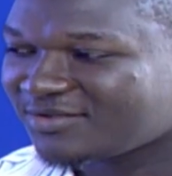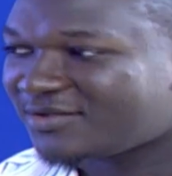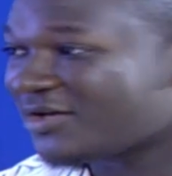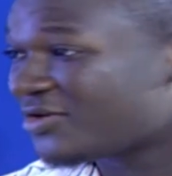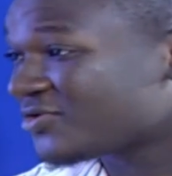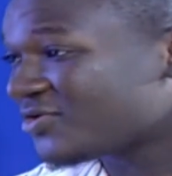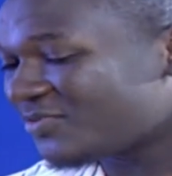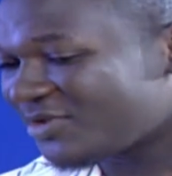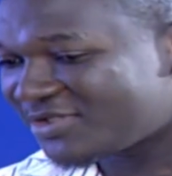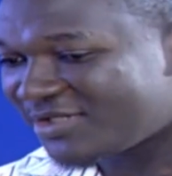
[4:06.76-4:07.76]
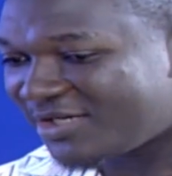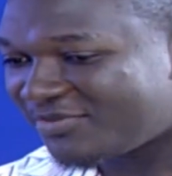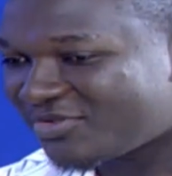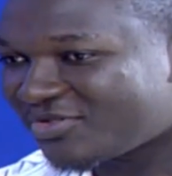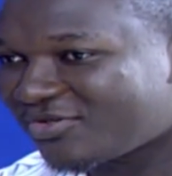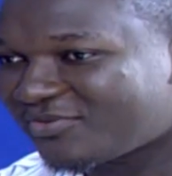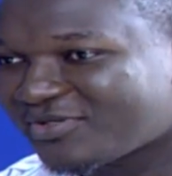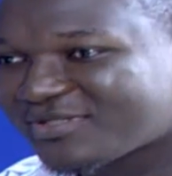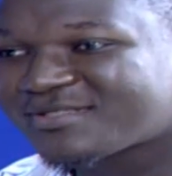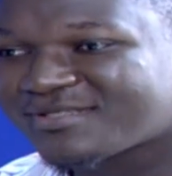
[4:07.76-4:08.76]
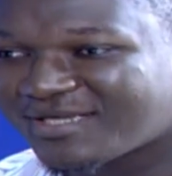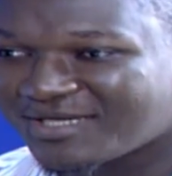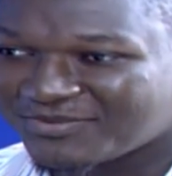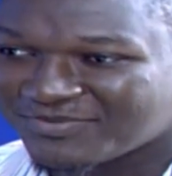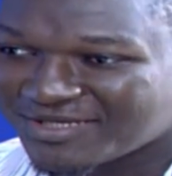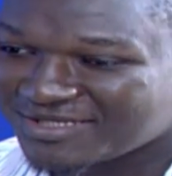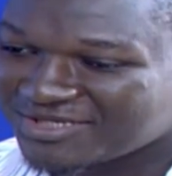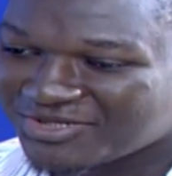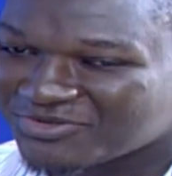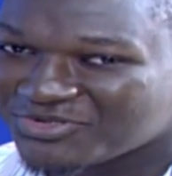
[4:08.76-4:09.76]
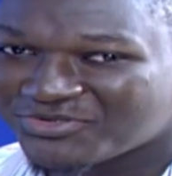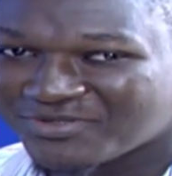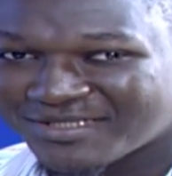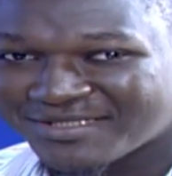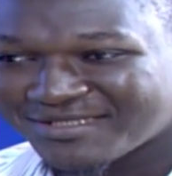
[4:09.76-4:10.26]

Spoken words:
Thank you so much, Mr. Roberts. Hadi, how are you doing?